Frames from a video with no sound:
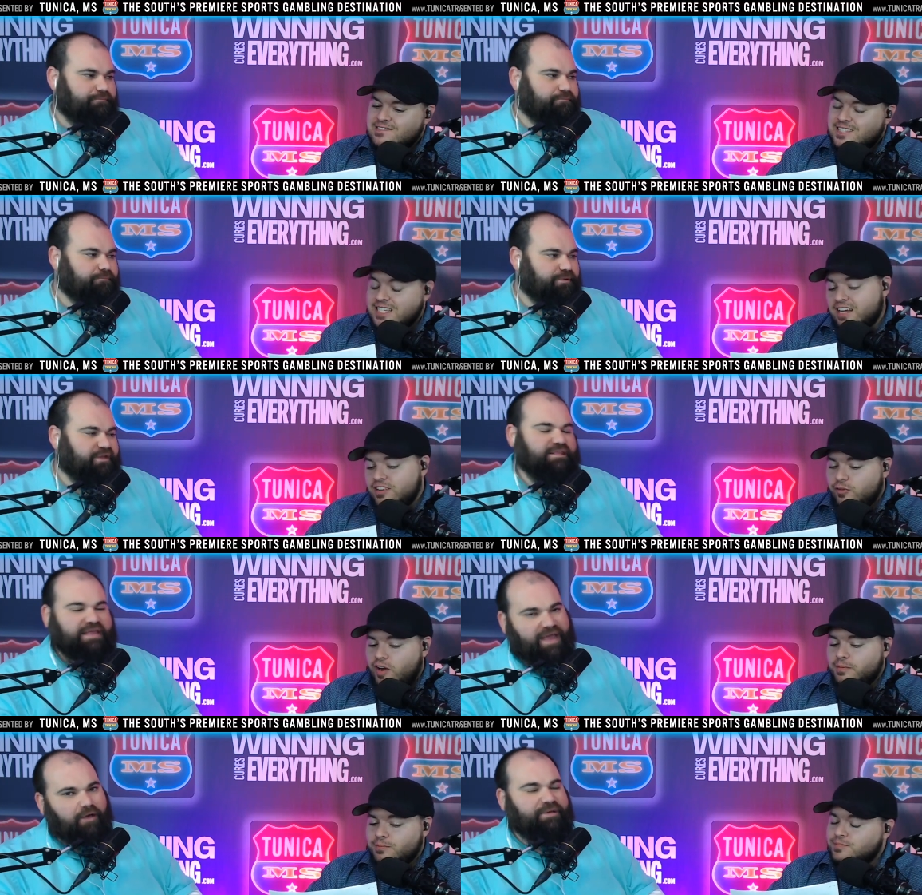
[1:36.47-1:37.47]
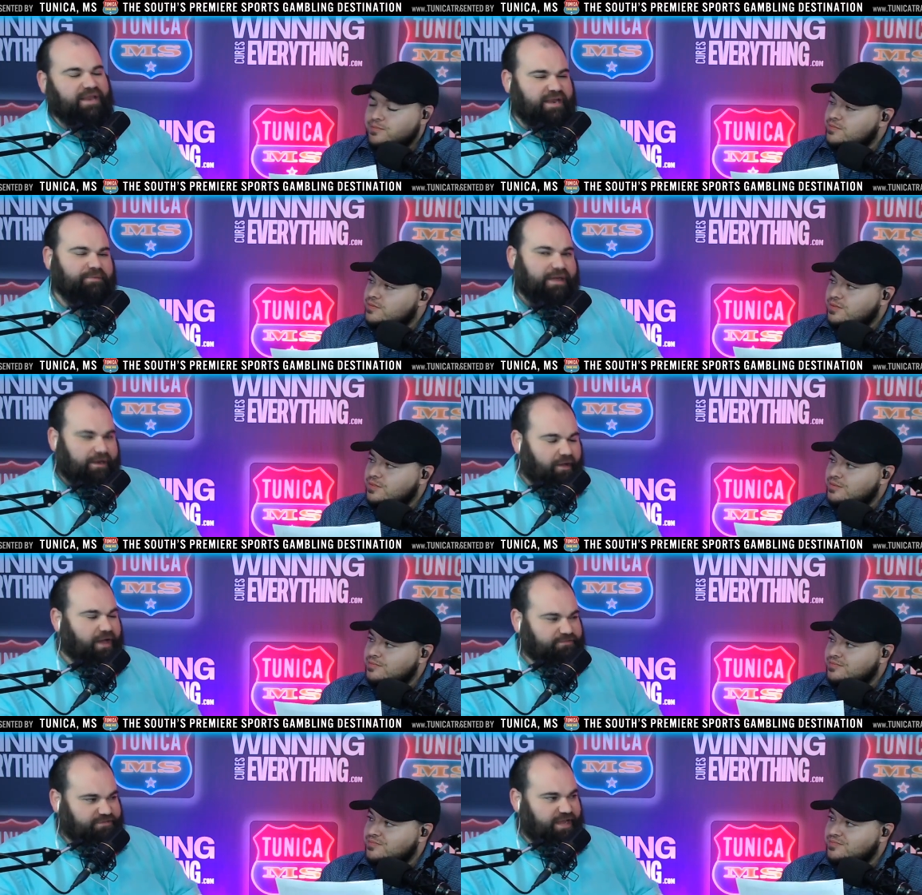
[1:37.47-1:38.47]
Speaker 1: Yeah, you get right. the hell beat out of you about
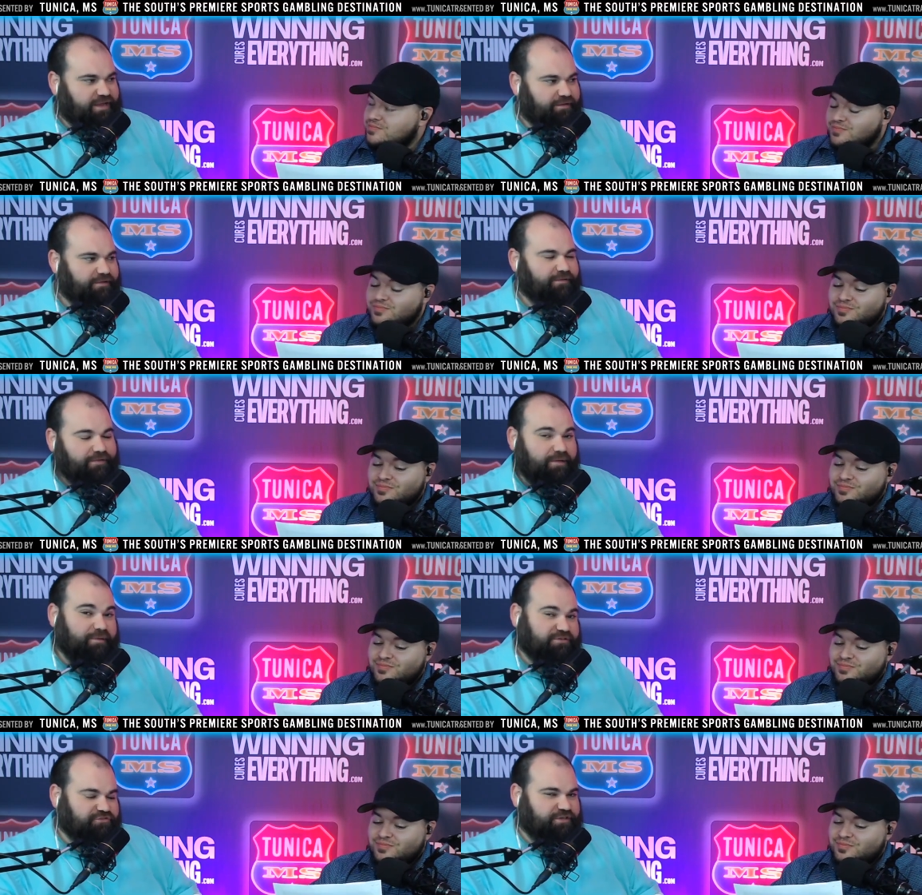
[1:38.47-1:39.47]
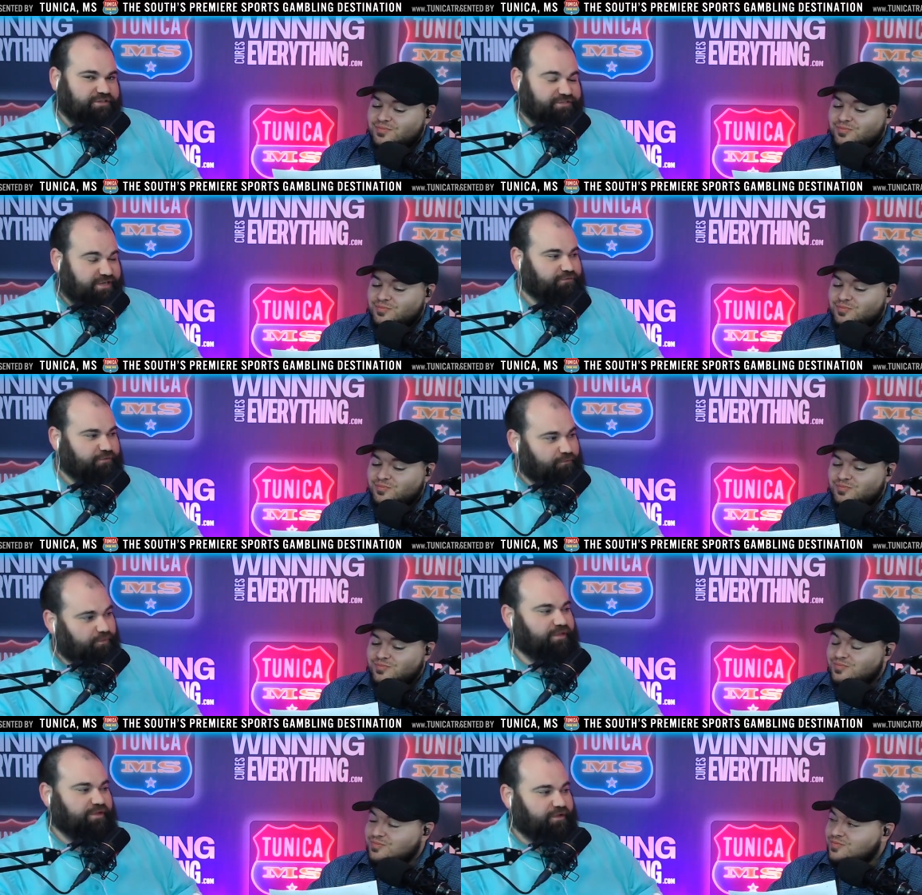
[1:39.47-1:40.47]
Ohio State. It makes your strength schedule look
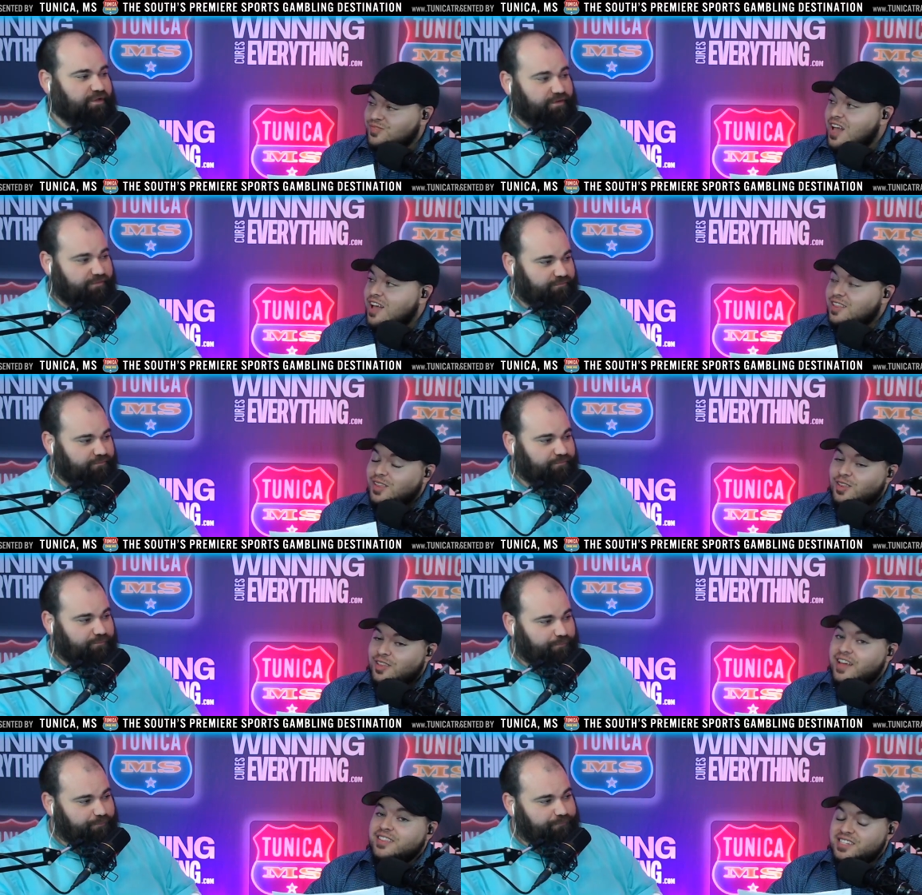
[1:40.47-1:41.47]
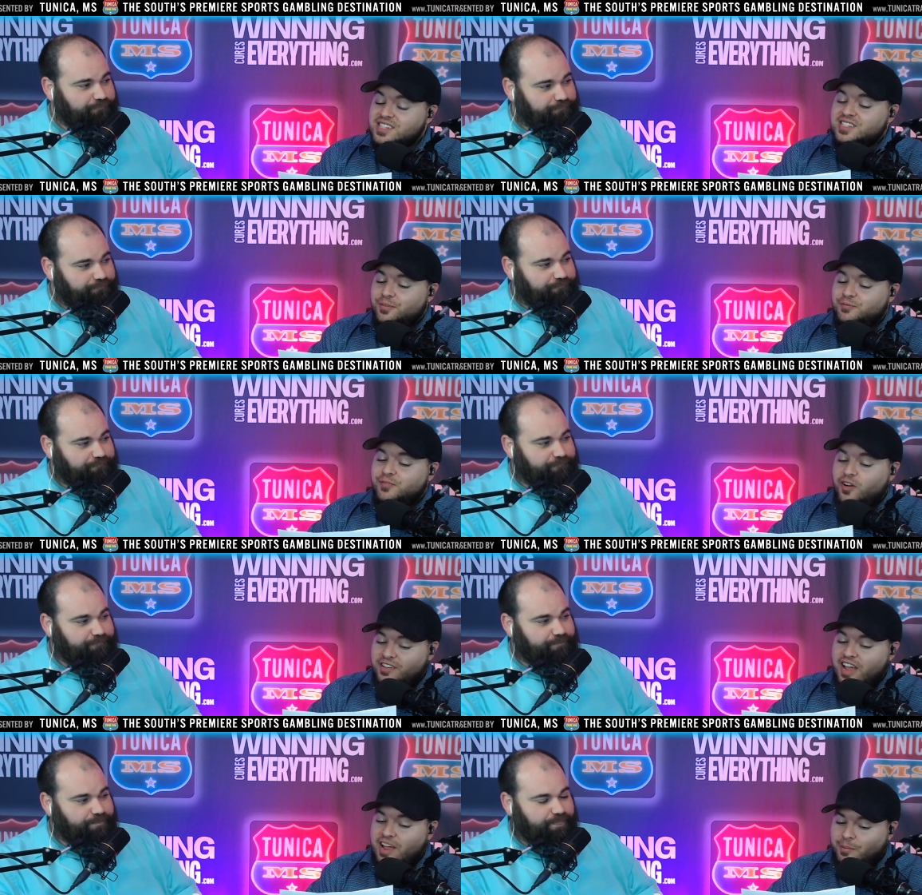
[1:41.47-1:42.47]
really good.
Speaker 2: This is a fun
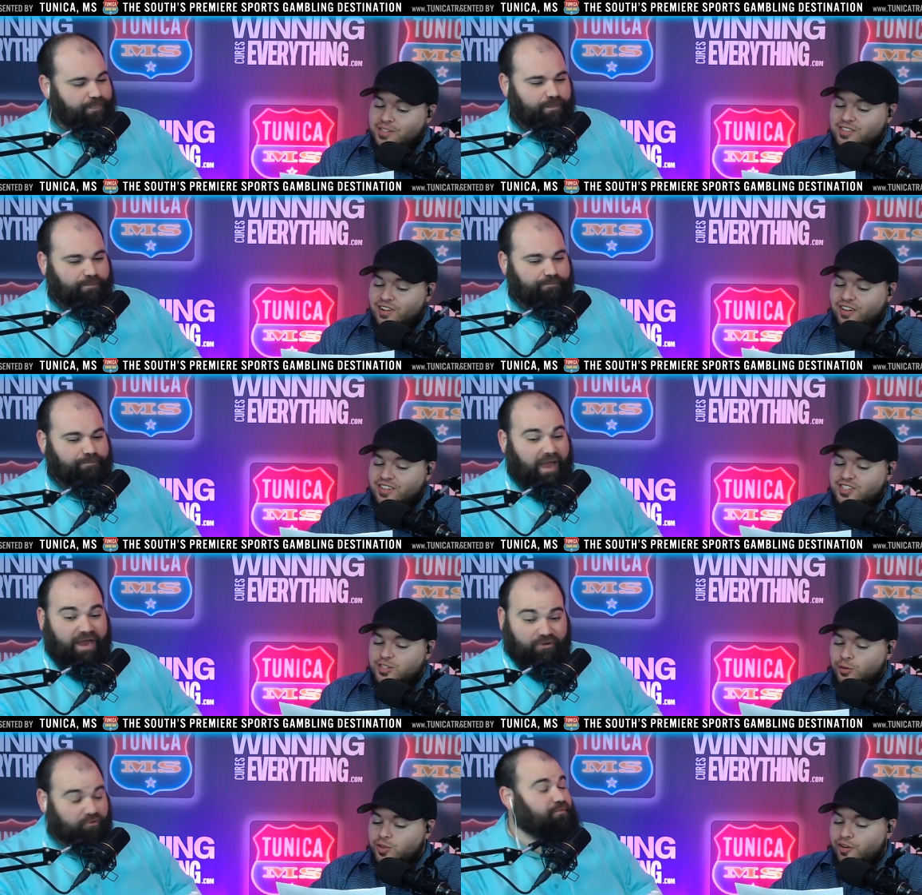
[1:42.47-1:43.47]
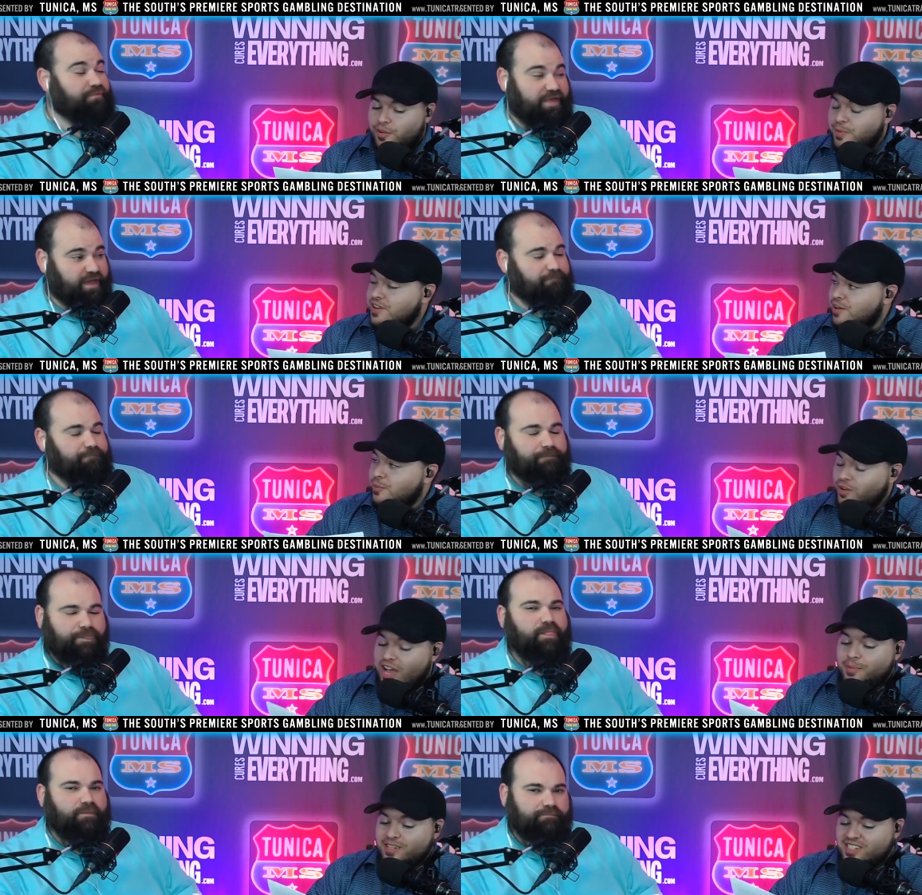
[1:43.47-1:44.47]
game. It's uh, it's two thirty p.m. on
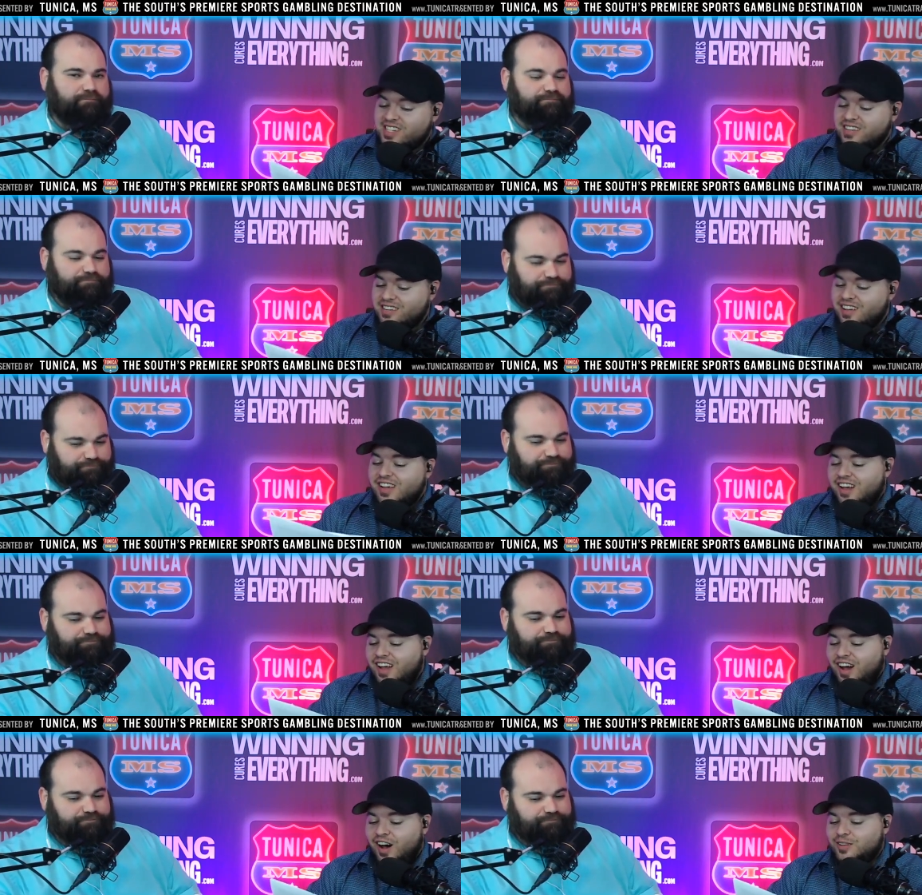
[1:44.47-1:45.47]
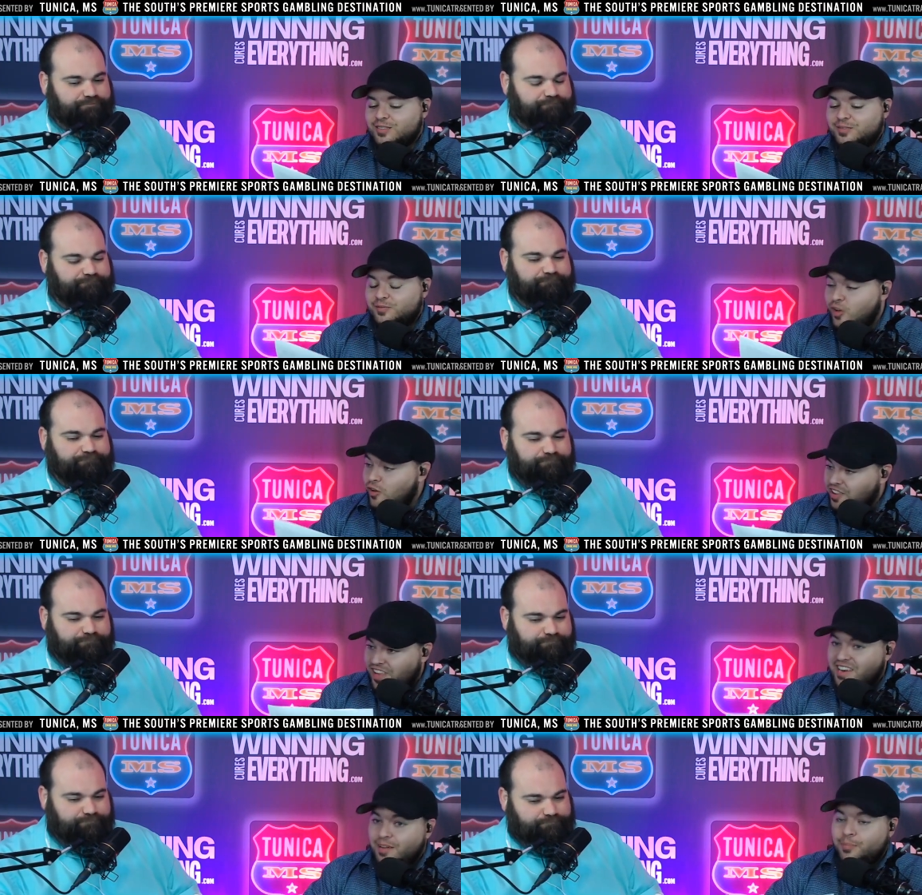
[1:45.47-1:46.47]
ABC. Uh, Florida
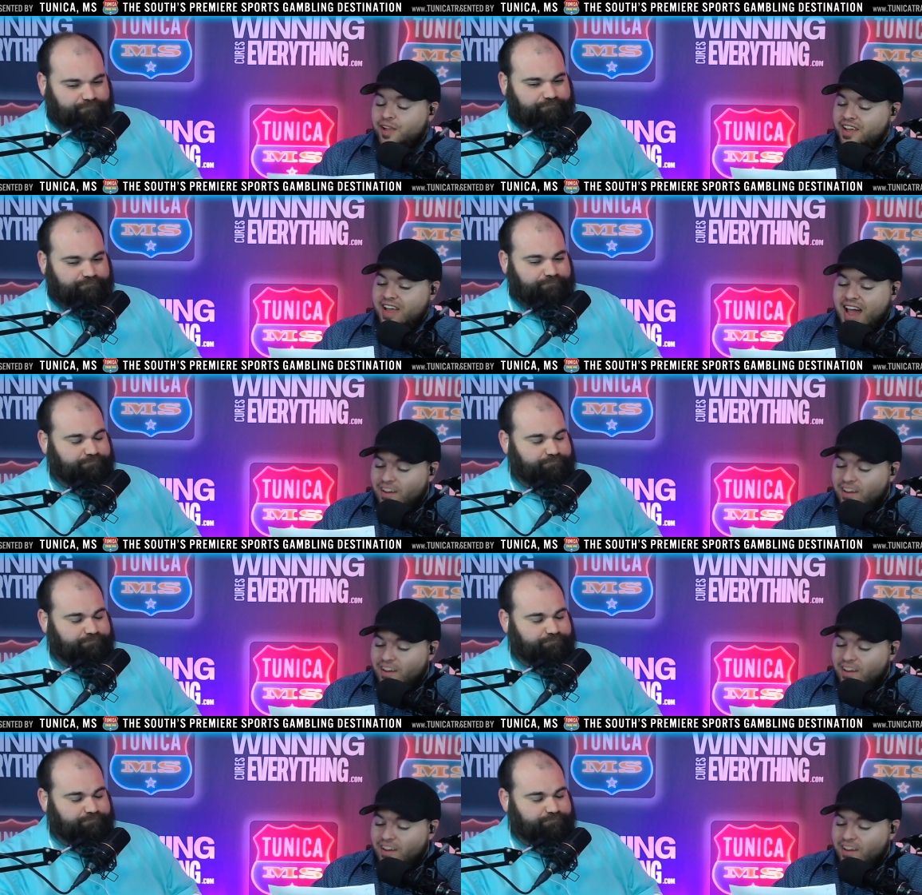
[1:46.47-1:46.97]
Atlantic playing at